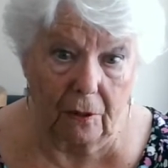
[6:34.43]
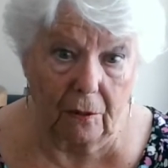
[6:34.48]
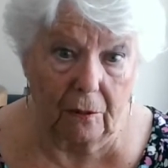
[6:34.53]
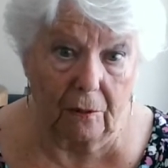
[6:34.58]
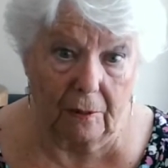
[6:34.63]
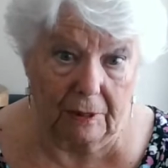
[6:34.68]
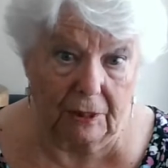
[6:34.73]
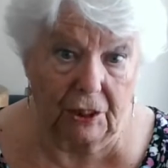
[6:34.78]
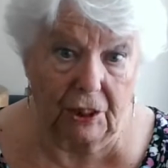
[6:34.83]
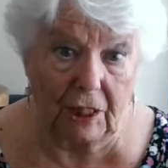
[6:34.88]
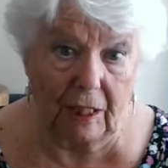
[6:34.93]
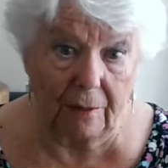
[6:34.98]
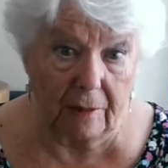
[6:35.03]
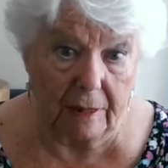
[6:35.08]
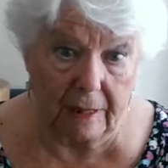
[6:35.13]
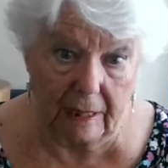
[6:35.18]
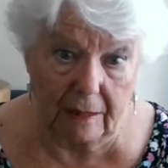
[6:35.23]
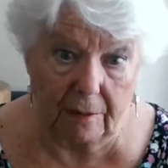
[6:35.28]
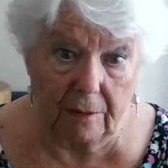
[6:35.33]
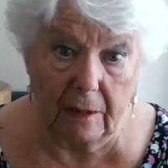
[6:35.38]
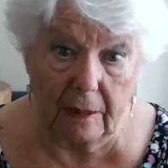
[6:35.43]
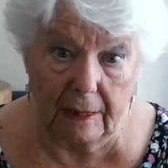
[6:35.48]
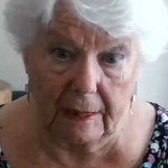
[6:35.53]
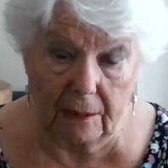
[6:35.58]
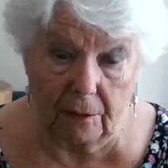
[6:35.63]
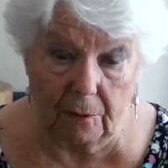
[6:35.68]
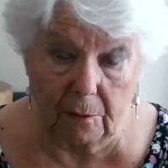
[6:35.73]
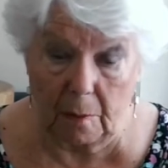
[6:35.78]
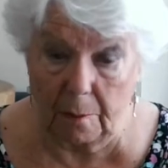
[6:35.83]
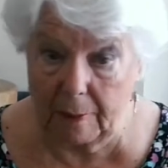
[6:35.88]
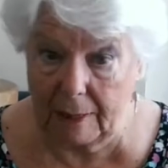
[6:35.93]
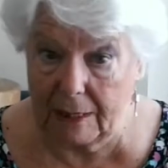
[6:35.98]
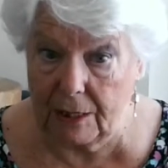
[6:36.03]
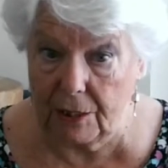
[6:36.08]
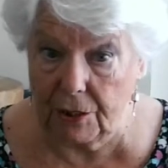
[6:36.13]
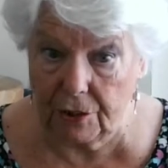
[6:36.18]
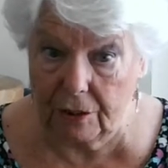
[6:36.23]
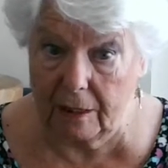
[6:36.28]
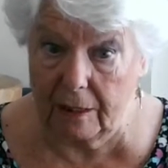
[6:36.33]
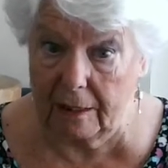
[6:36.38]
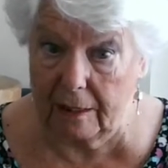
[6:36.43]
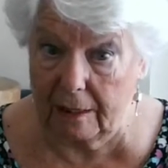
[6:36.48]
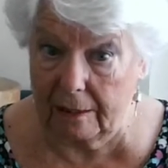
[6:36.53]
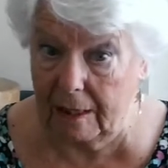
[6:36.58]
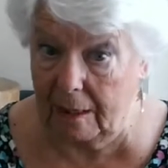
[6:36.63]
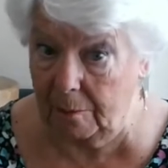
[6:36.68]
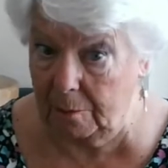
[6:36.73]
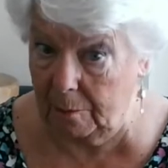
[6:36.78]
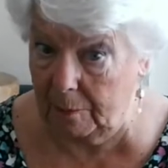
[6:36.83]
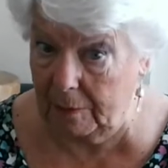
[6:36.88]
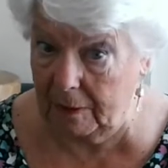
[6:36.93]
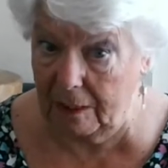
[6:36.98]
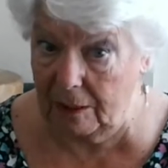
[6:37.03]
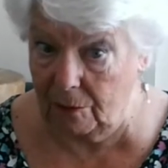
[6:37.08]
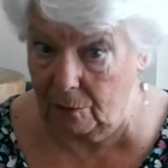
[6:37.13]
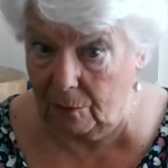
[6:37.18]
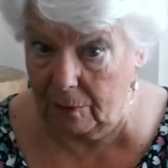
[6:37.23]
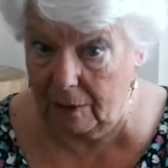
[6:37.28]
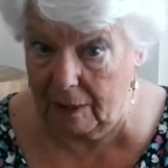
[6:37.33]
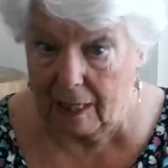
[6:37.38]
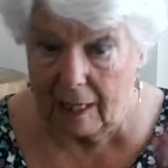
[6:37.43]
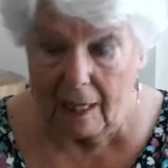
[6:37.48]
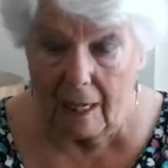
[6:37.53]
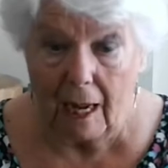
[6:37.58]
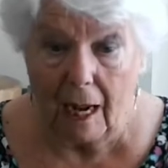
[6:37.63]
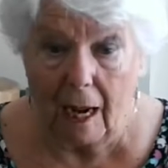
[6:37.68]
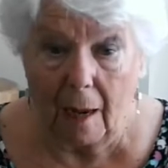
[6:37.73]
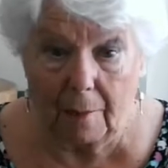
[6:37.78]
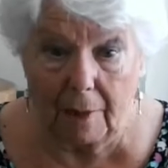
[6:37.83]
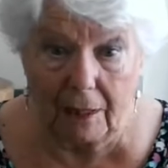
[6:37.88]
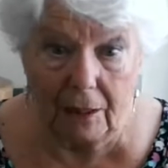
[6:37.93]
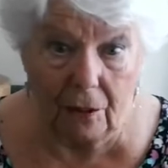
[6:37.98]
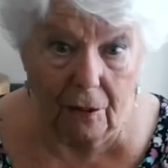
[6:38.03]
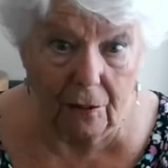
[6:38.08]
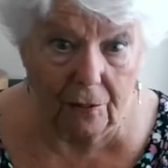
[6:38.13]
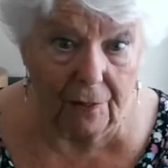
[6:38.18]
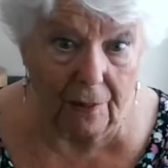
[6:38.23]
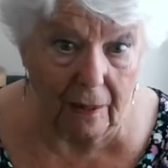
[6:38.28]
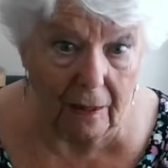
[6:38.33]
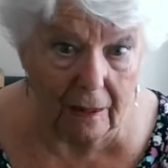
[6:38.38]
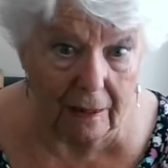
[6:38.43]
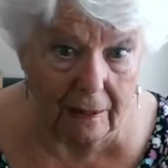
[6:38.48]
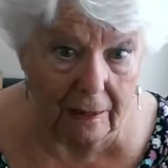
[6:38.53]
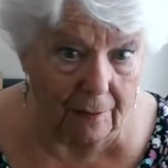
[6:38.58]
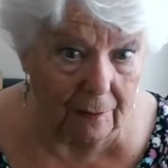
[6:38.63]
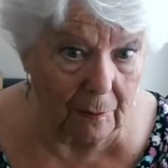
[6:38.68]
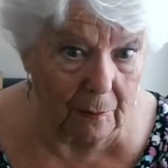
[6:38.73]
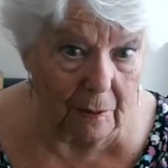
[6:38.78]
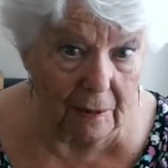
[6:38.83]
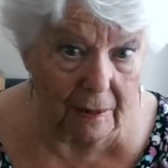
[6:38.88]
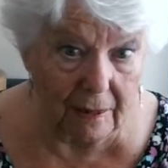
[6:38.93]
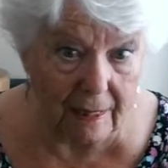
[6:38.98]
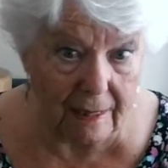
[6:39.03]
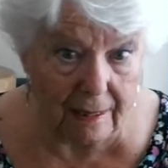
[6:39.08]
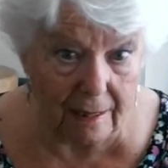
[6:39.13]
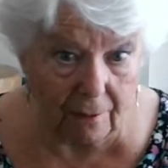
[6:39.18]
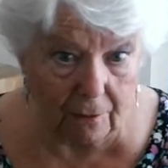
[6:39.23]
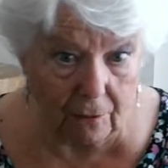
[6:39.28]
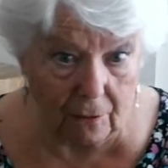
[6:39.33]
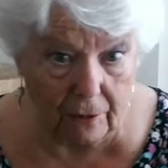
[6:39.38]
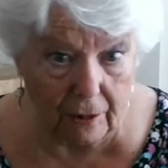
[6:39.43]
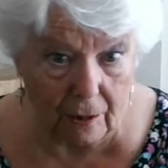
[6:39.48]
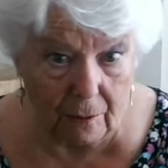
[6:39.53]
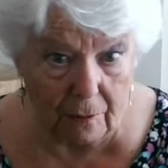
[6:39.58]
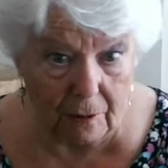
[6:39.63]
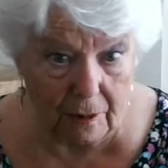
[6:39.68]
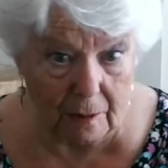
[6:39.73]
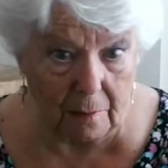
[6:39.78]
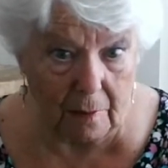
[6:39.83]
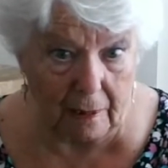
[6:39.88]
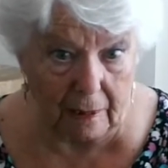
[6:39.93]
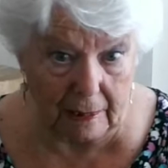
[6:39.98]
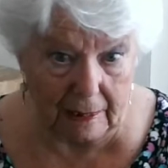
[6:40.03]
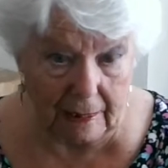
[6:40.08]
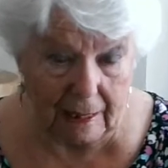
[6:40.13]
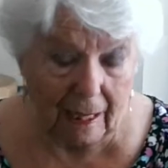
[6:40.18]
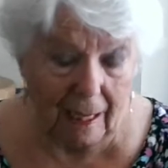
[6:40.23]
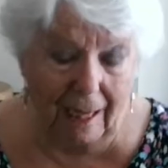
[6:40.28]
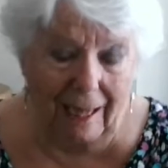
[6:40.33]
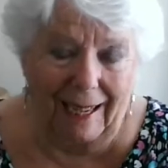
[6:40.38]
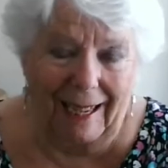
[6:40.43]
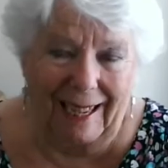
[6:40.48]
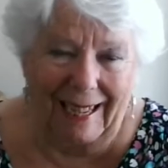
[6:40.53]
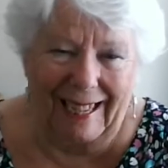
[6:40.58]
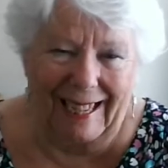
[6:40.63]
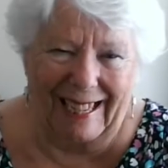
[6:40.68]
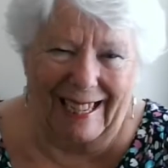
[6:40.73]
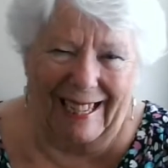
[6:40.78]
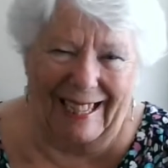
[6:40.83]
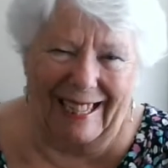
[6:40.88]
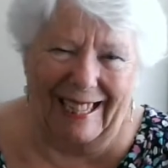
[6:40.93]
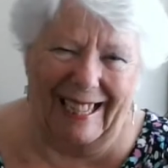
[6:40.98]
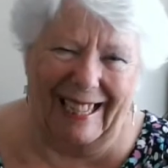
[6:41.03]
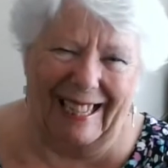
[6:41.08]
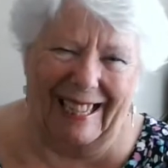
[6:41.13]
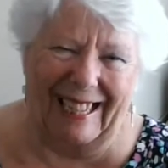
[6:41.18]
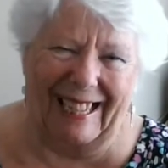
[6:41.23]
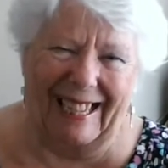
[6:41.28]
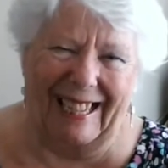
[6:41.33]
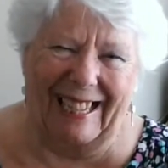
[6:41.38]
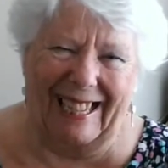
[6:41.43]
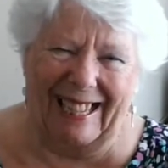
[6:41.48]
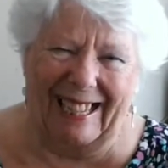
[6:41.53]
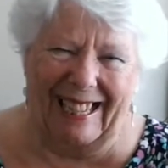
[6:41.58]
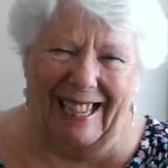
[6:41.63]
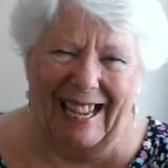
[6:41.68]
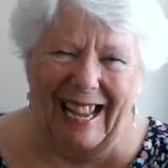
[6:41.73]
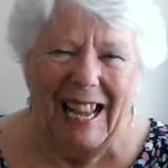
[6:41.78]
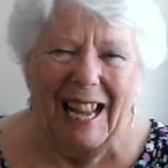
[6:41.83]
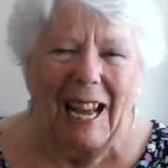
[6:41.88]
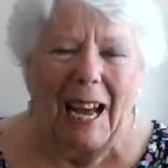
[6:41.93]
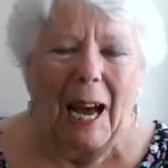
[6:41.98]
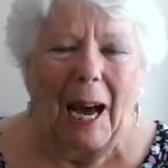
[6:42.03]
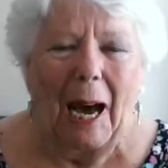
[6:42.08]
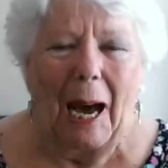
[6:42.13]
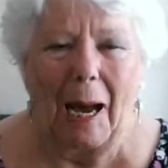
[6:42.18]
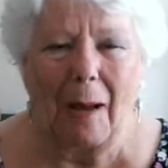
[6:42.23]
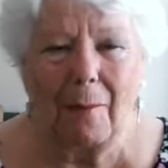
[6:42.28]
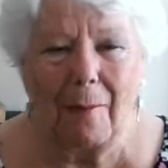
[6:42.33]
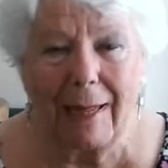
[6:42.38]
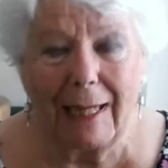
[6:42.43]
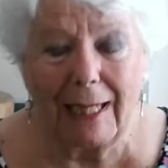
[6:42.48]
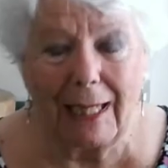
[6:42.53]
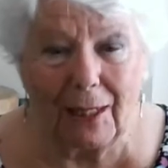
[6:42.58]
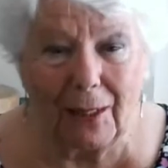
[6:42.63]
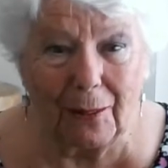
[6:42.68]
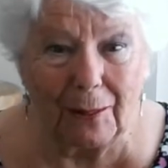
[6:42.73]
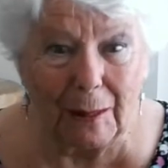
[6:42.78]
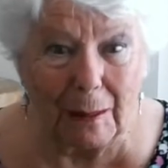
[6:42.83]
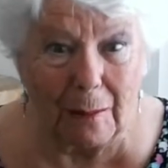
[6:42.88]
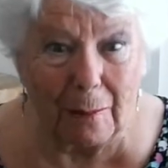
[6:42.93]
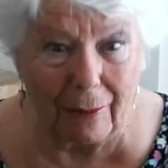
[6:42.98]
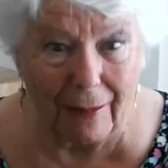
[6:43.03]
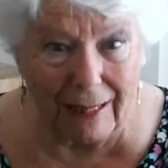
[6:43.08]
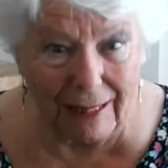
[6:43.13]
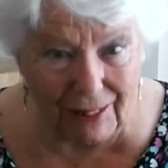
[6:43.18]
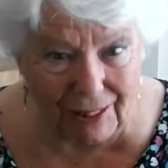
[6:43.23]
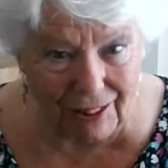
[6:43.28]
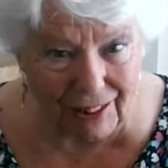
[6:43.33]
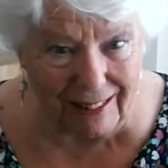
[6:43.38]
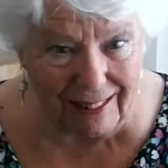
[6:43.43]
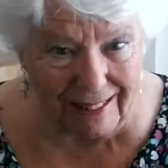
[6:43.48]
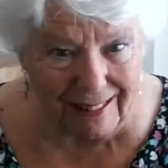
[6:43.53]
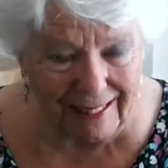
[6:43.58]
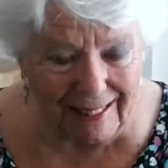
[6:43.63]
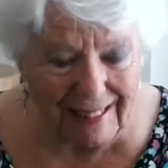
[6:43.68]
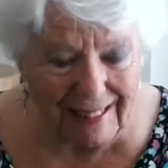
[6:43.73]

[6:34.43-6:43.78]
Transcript: charity, really, on my pension and the government and all that. I might look fine. Everyone thinks I've got loads of money. I make a good impression.